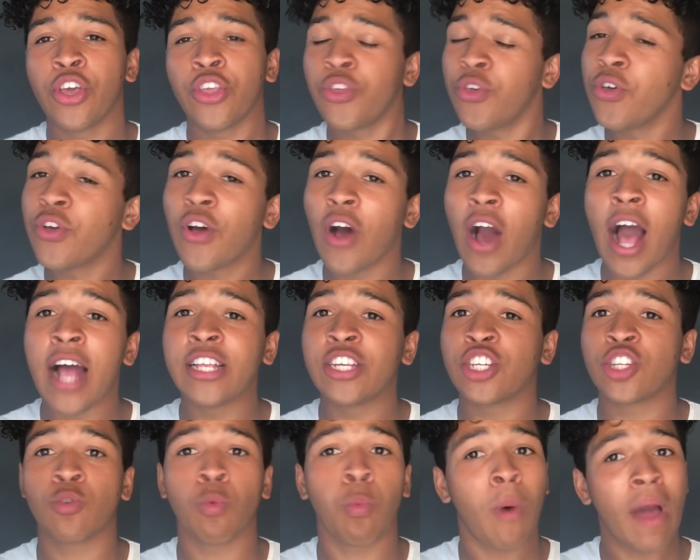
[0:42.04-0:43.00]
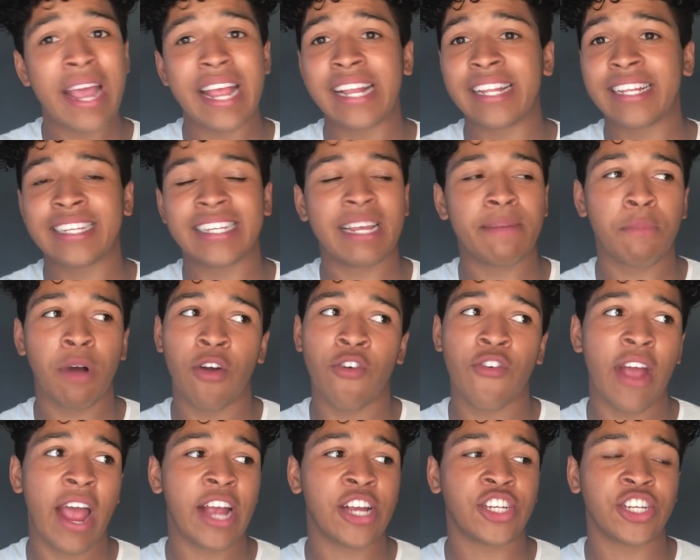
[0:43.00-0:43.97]
you guys are just waiting to see my
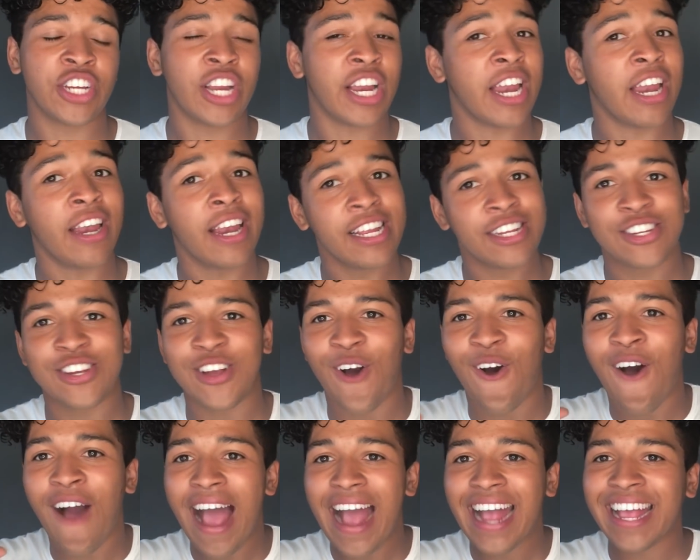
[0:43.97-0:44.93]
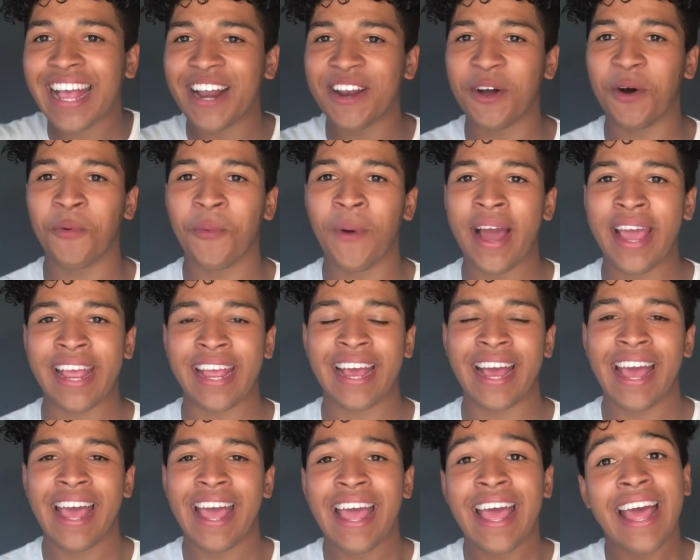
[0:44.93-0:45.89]
reaction. And literally, I cannot wait.
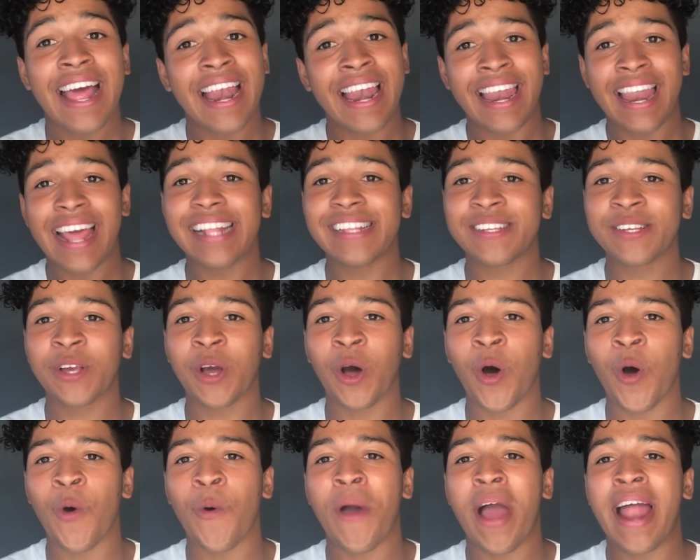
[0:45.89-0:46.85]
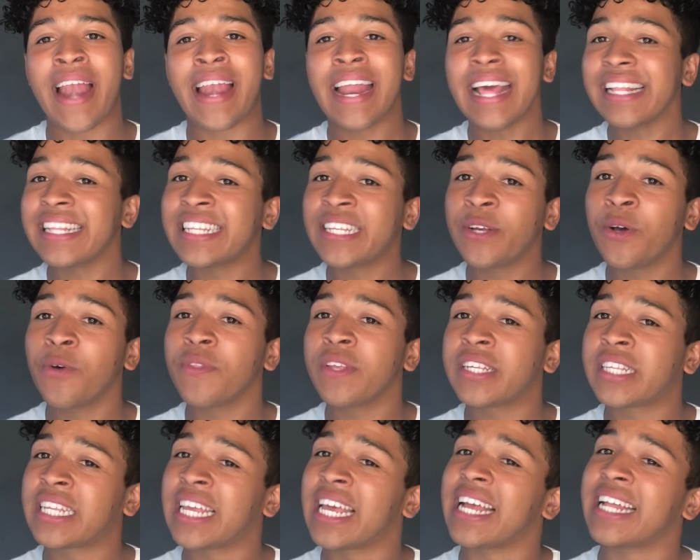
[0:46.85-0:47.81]
Let's go and let's see what
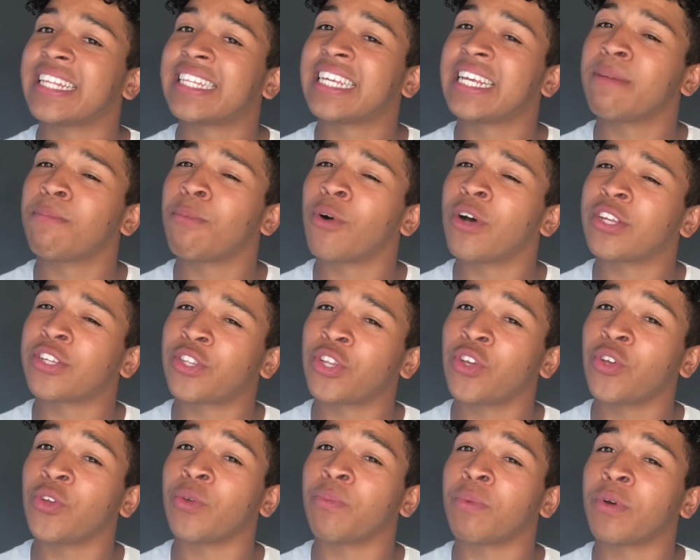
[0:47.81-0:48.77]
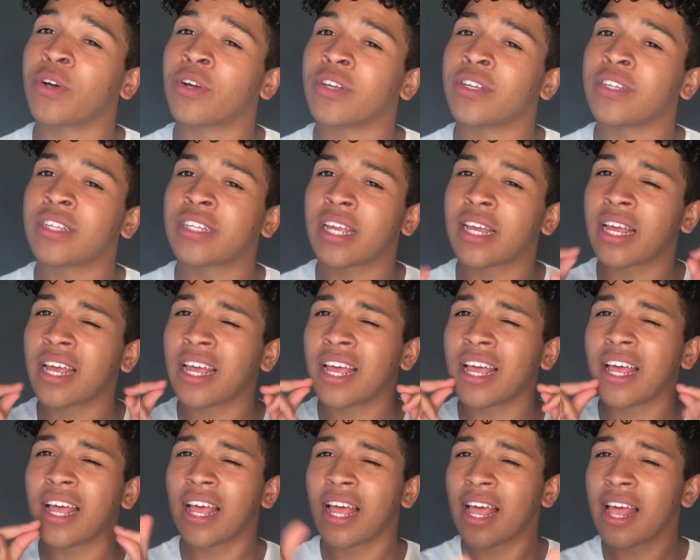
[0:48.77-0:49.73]
these TNT boys do because
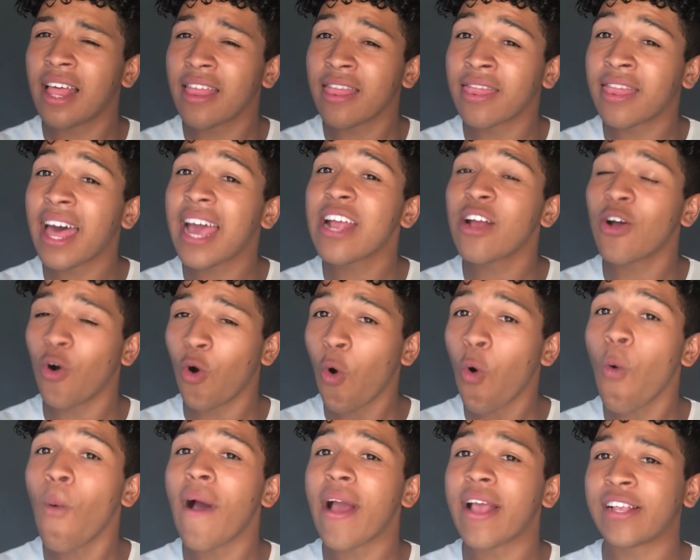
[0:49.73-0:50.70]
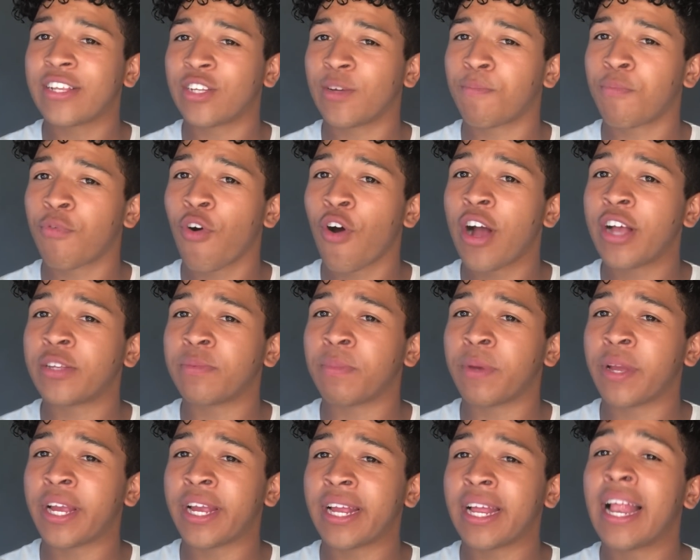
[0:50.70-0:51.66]
they always surprise
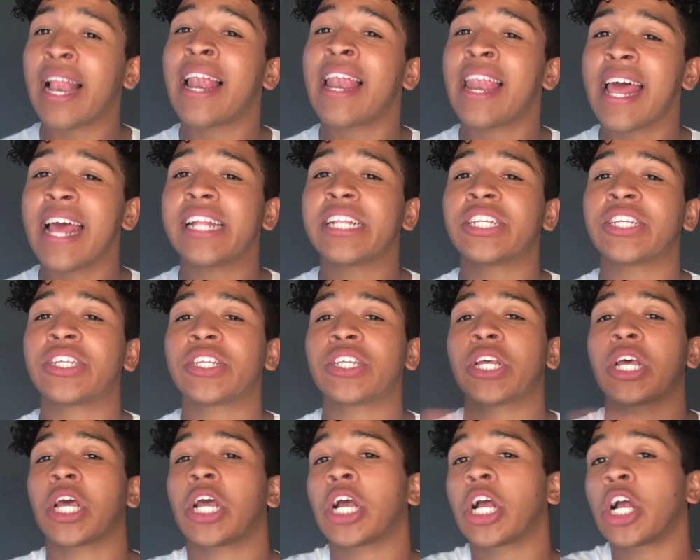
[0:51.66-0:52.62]
me. Let's